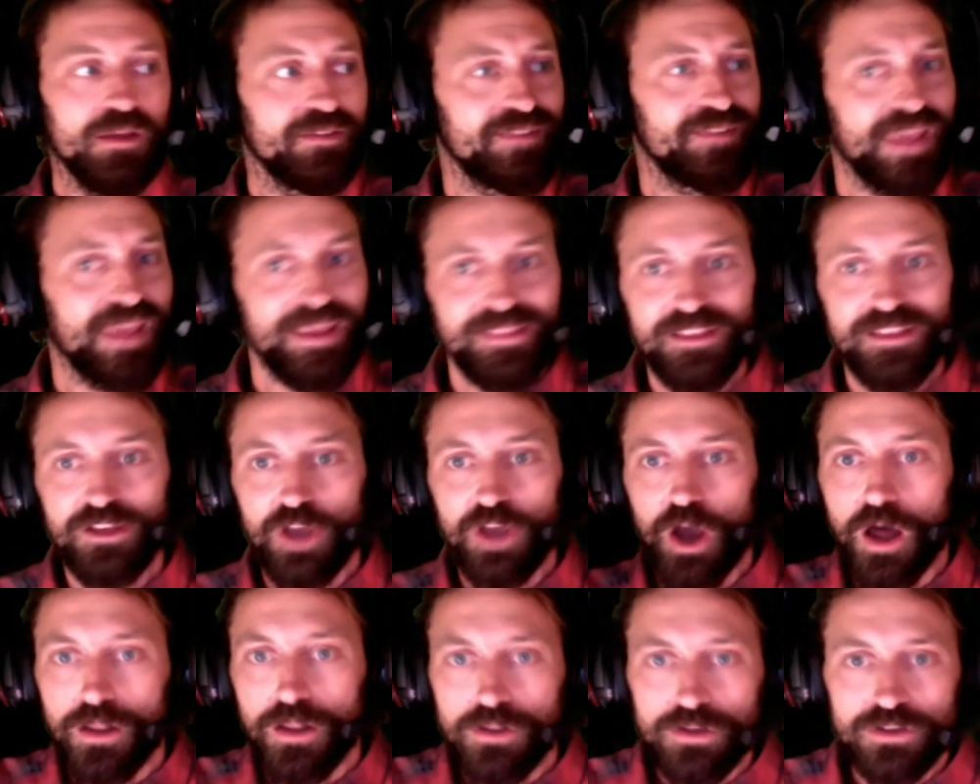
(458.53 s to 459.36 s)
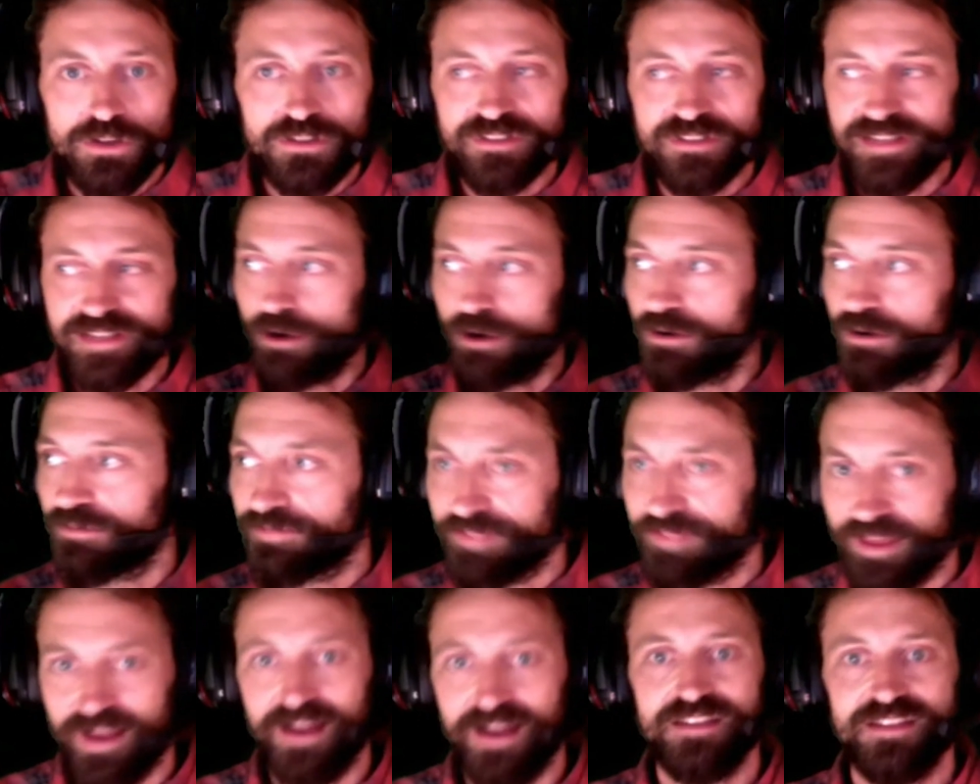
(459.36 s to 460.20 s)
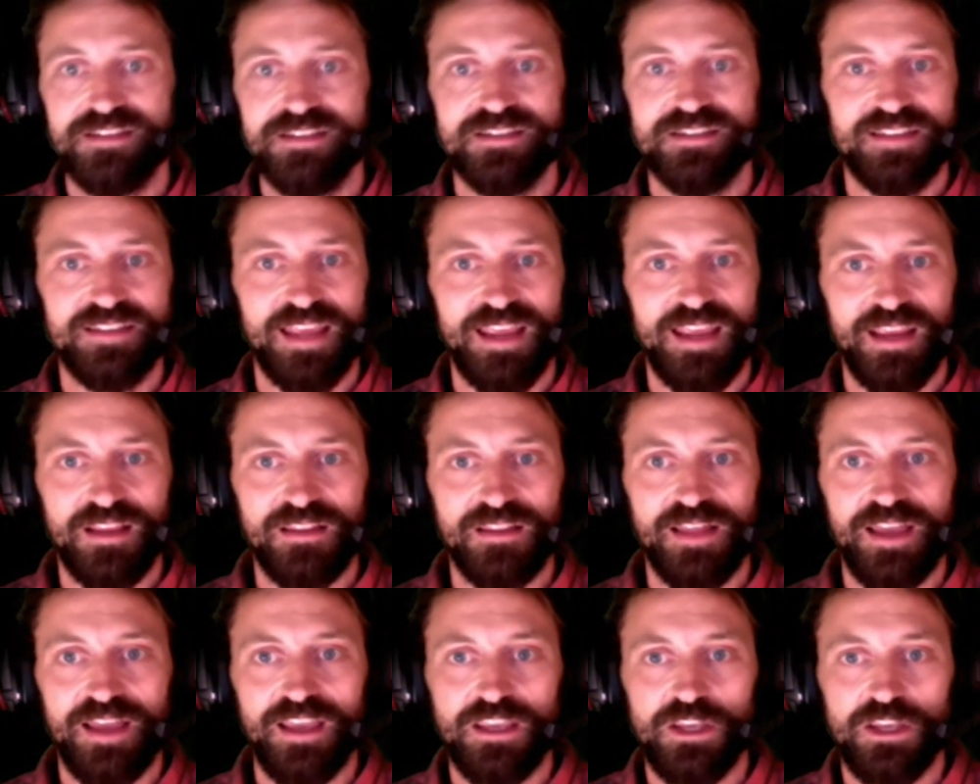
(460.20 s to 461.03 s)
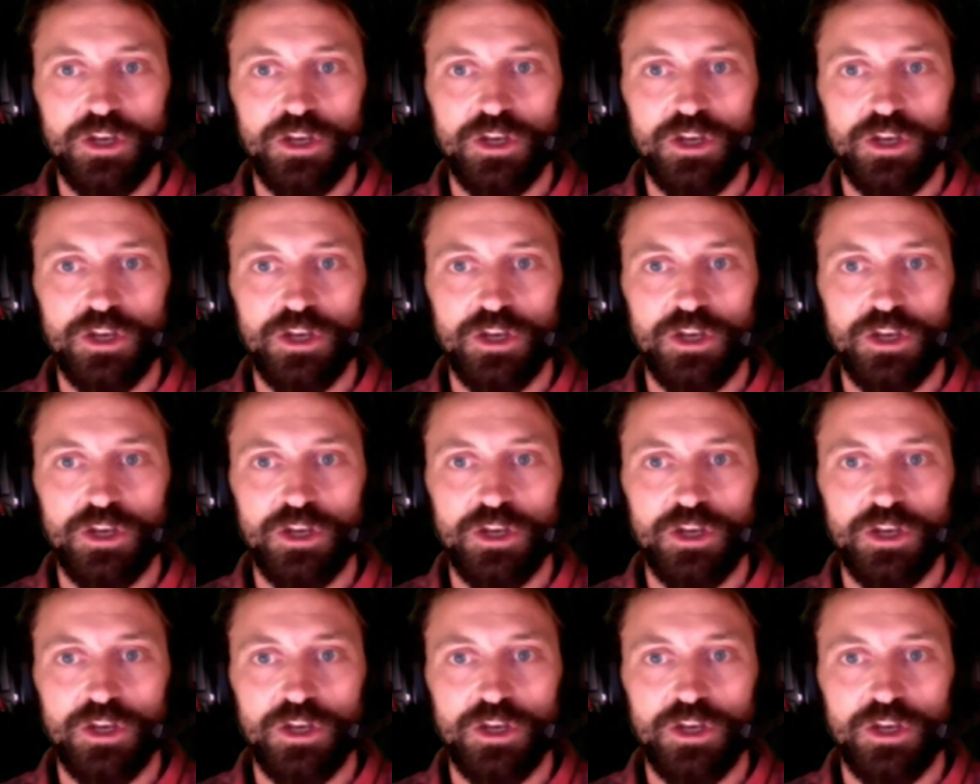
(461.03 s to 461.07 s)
take the colors out of this take like